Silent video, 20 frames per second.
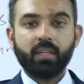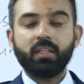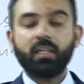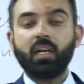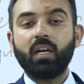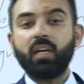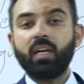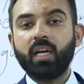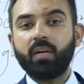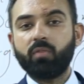the
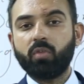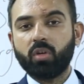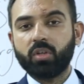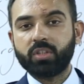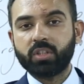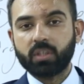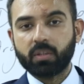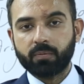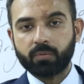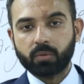level
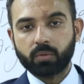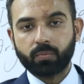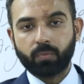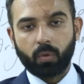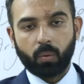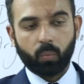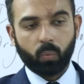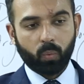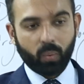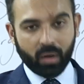shifts
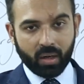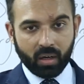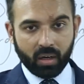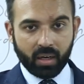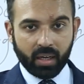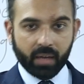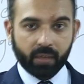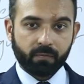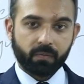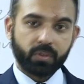from one
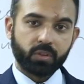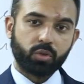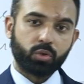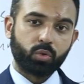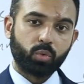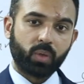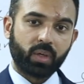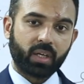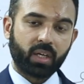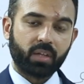language
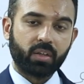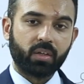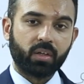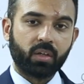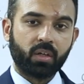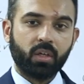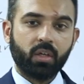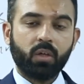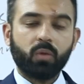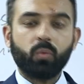to
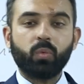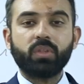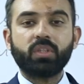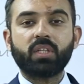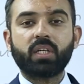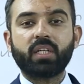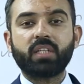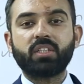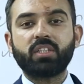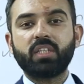another, which
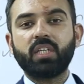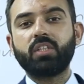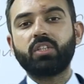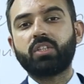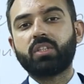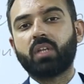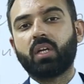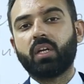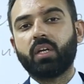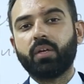are
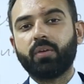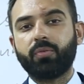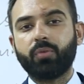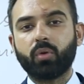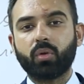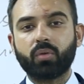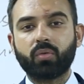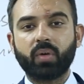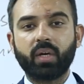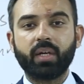essential if
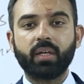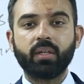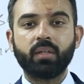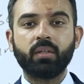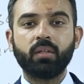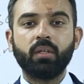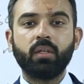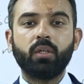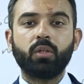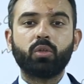you are
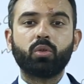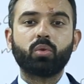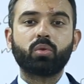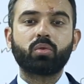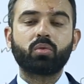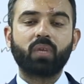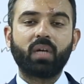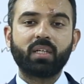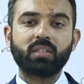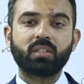trying to
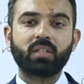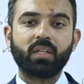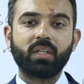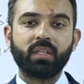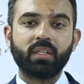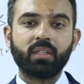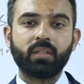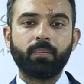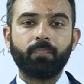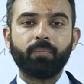
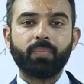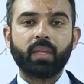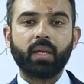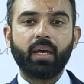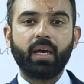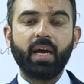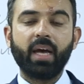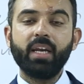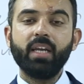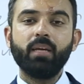translate
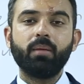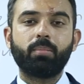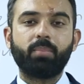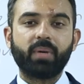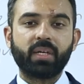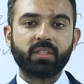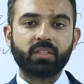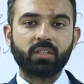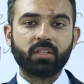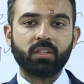any
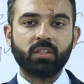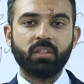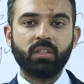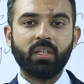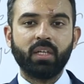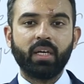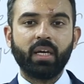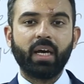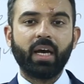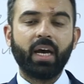passage,
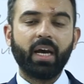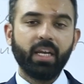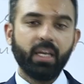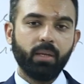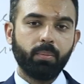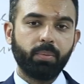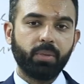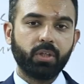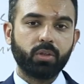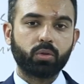
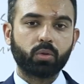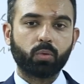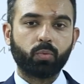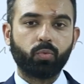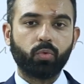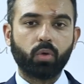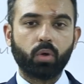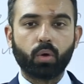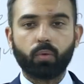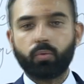any piece of
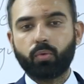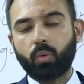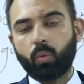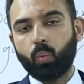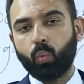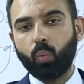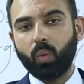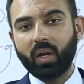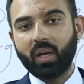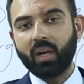work
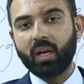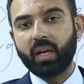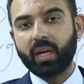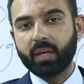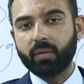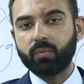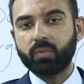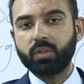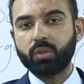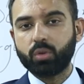from one
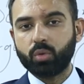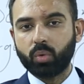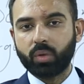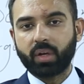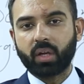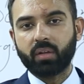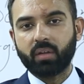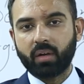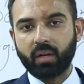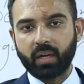language to
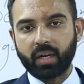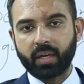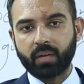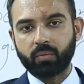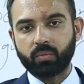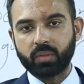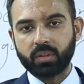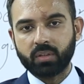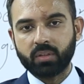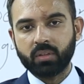another
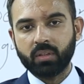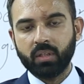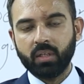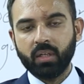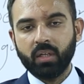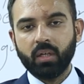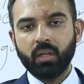language.